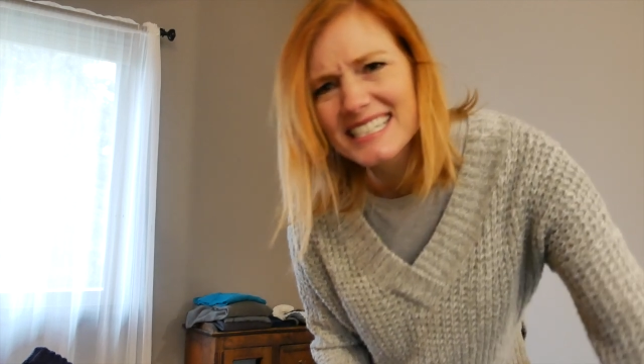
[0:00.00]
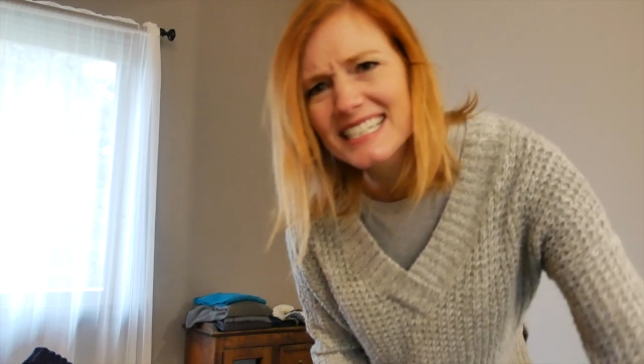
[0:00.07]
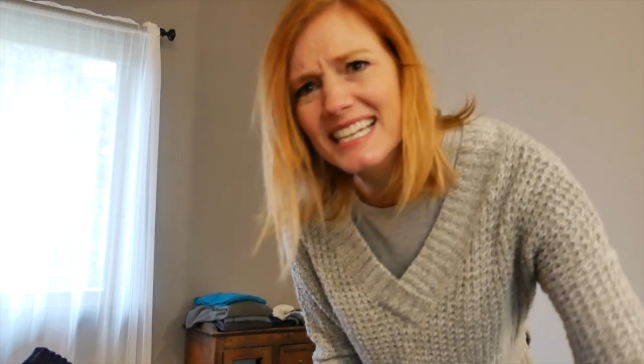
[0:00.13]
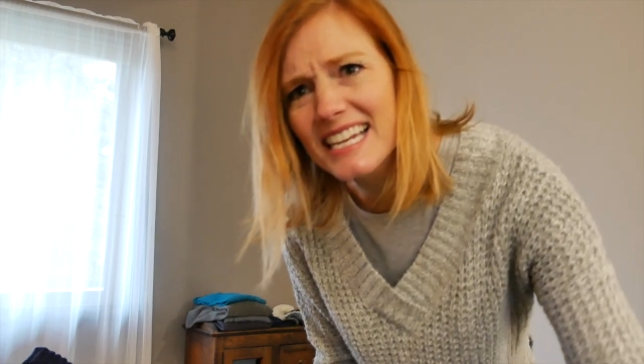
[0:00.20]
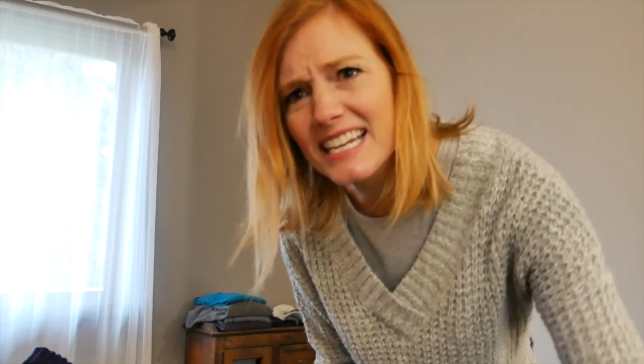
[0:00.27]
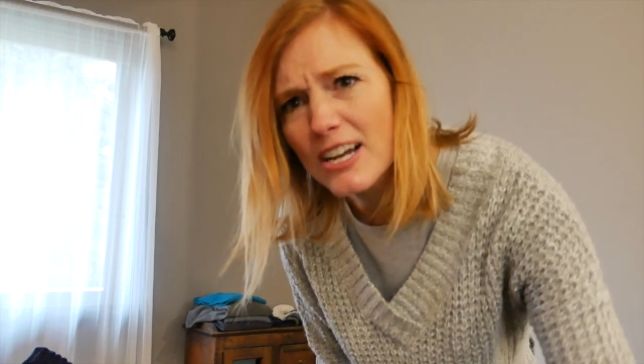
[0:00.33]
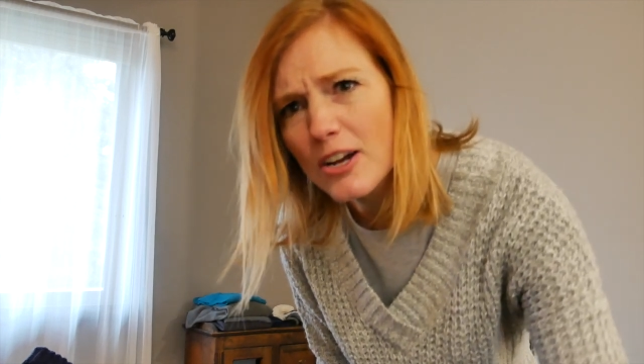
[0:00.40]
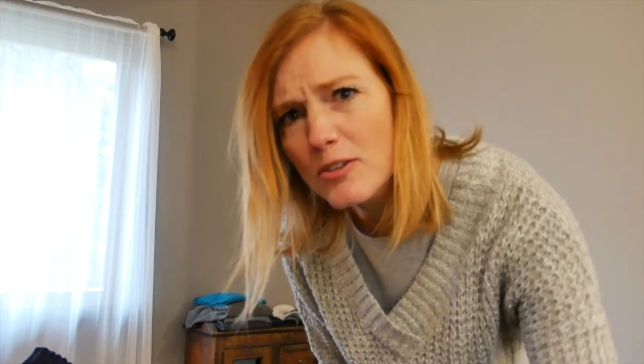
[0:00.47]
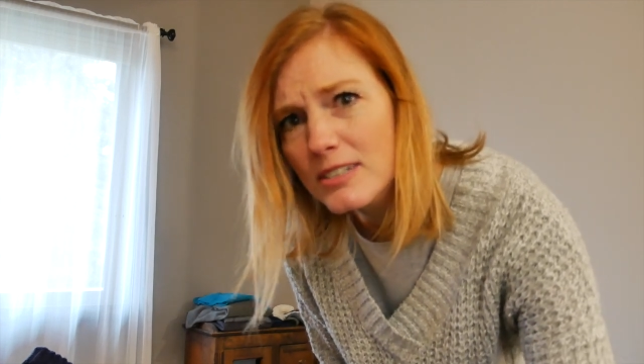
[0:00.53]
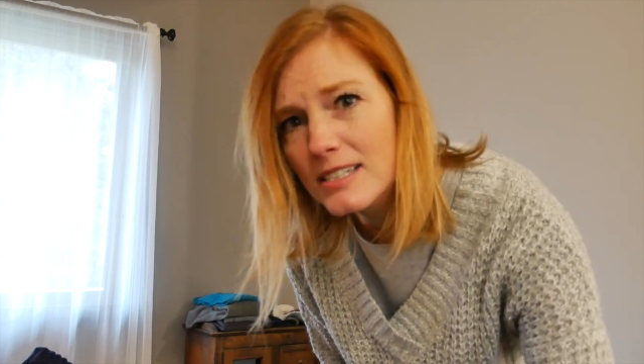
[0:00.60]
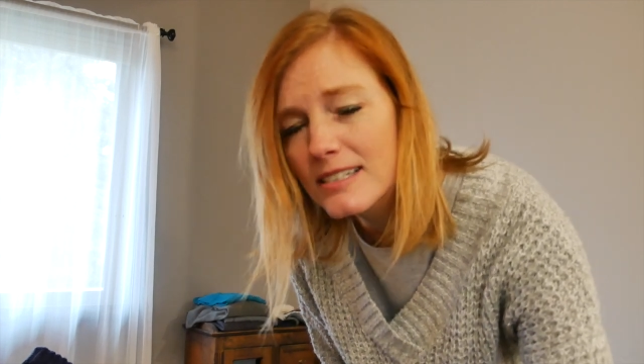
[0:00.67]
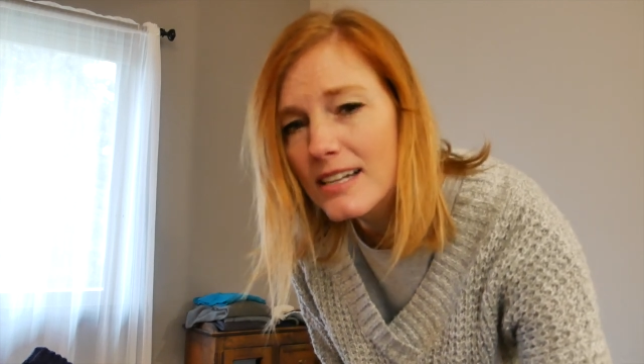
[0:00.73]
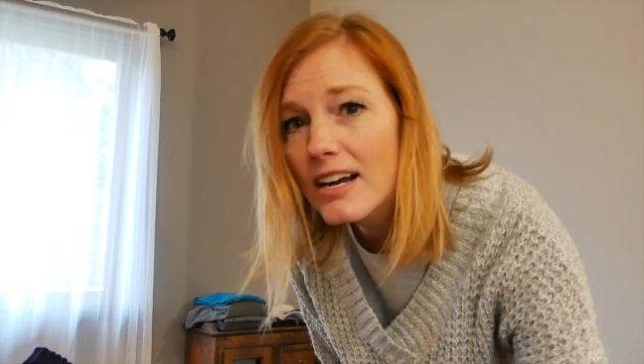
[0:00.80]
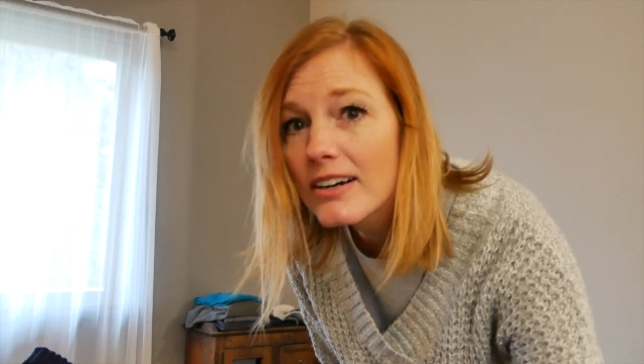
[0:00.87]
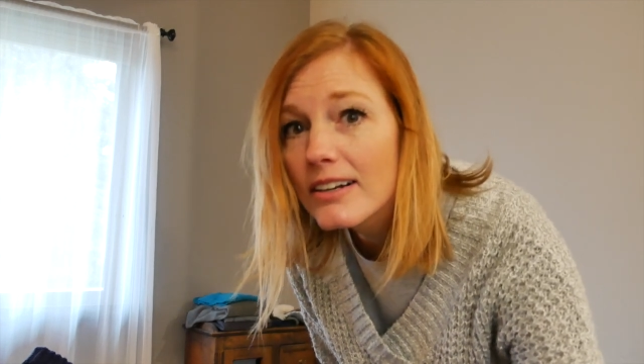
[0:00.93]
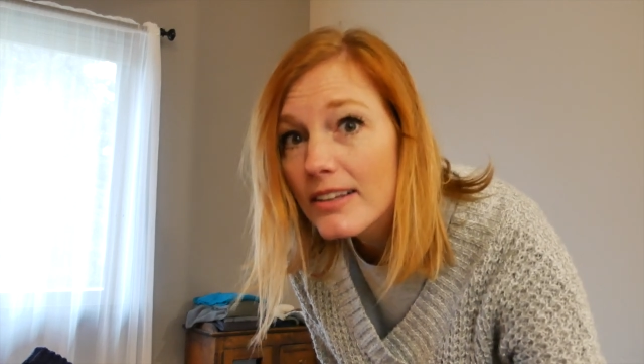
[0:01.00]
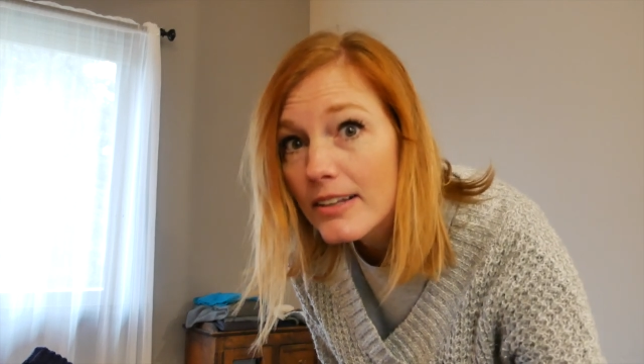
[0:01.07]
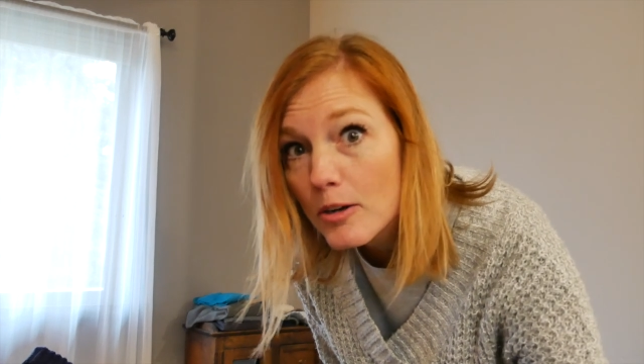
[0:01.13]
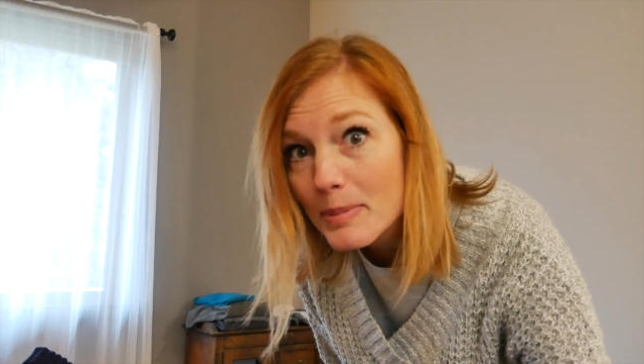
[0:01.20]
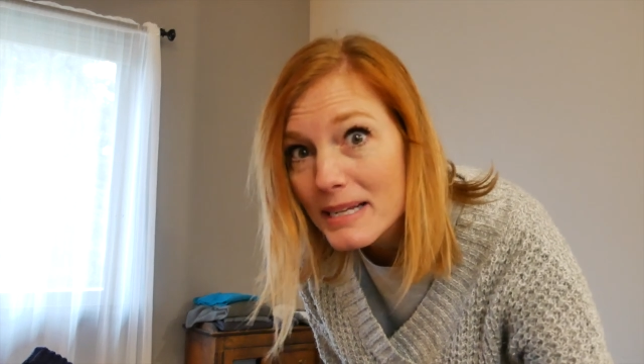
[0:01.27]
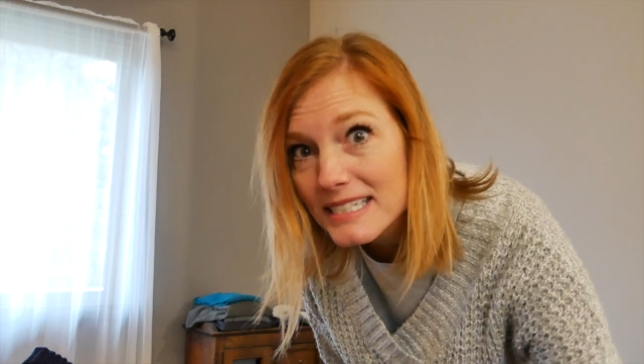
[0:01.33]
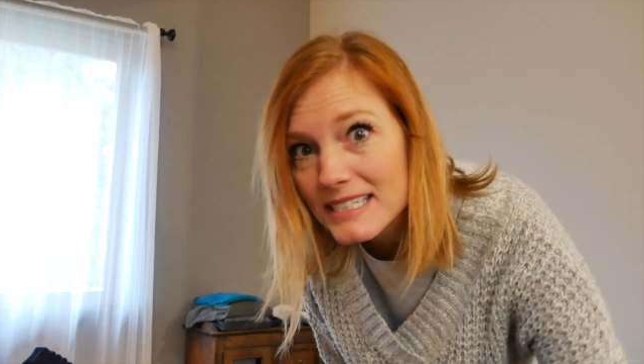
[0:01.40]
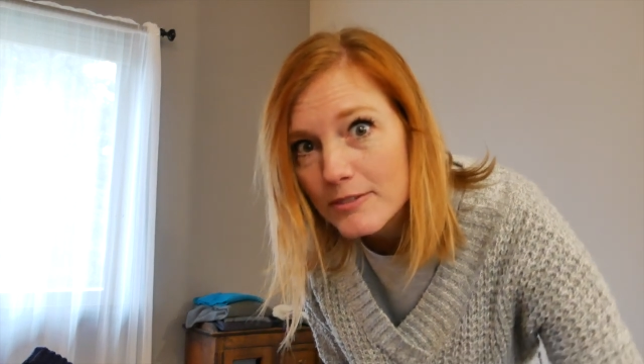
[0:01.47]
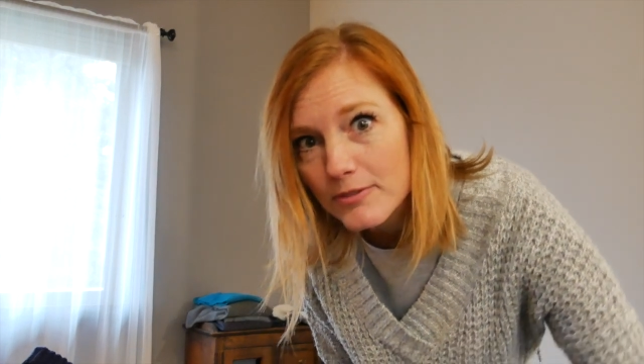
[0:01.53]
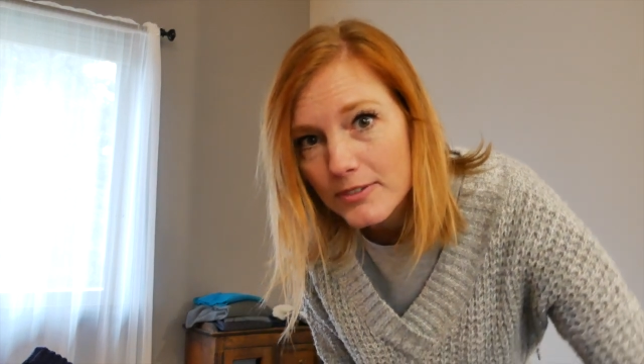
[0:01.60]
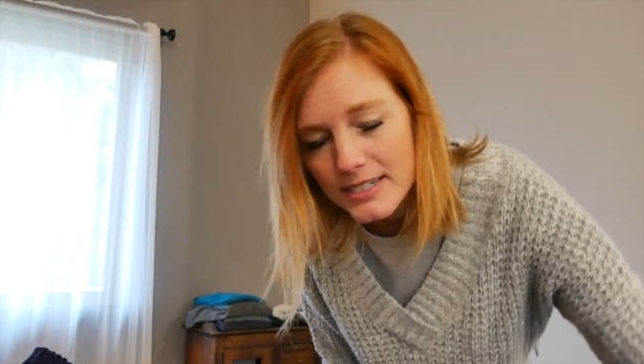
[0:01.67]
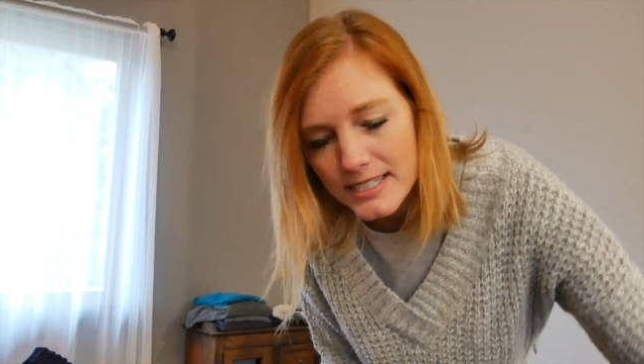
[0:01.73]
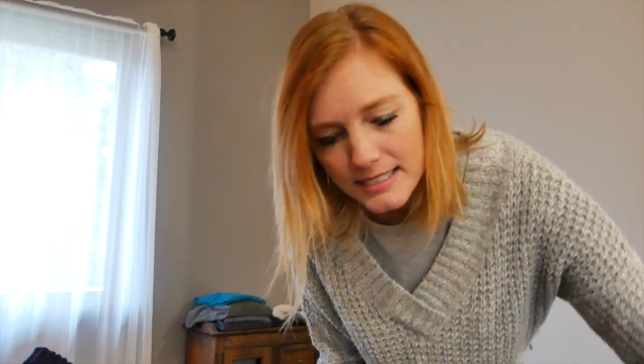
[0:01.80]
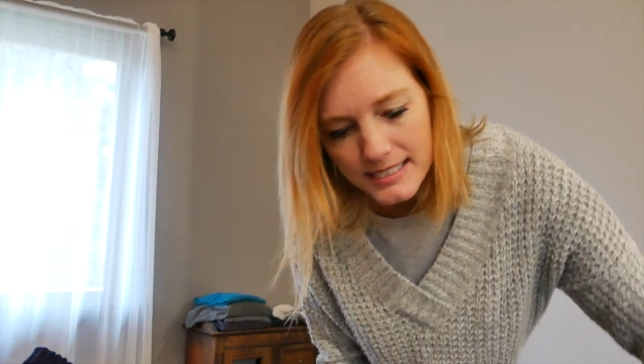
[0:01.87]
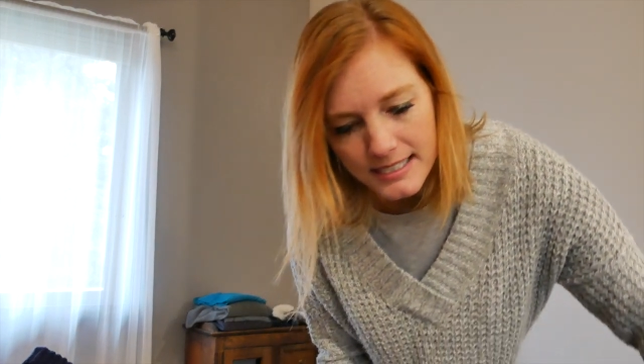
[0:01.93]
Ski coats are a little bit
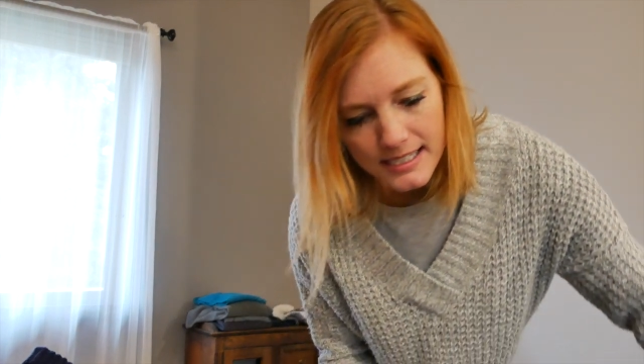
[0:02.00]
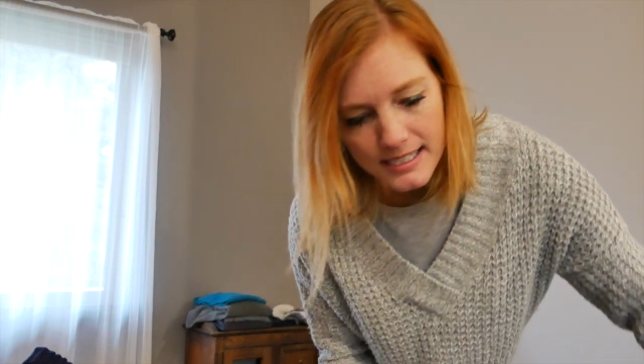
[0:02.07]
different.